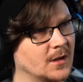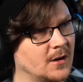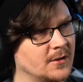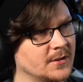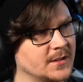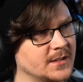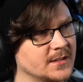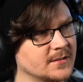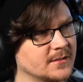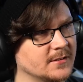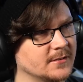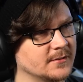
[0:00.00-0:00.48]
All
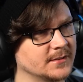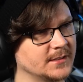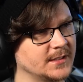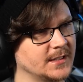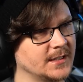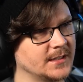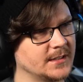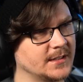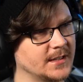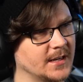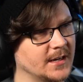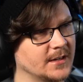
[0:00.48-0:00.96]
these little
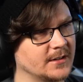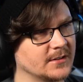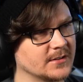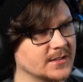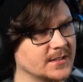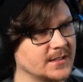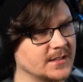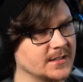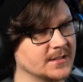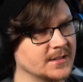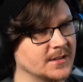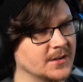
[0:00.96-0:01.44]

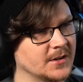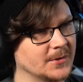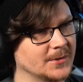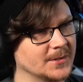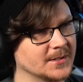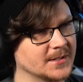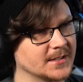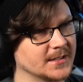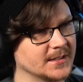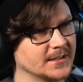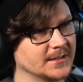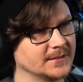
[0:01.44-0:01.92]
details he's
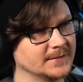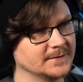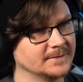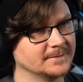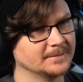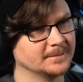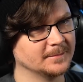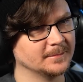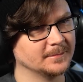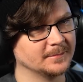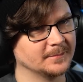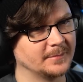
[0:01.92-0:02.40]
noticing,
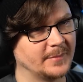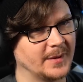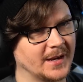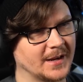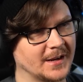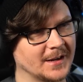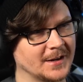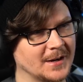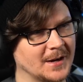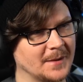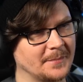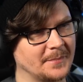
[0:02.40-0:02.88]

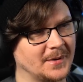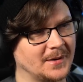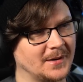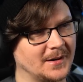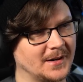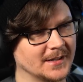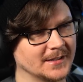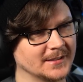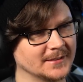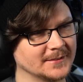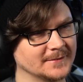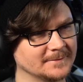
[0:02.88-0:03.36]
picking up
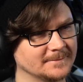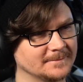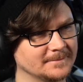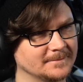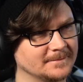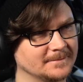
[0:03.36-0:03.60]
on.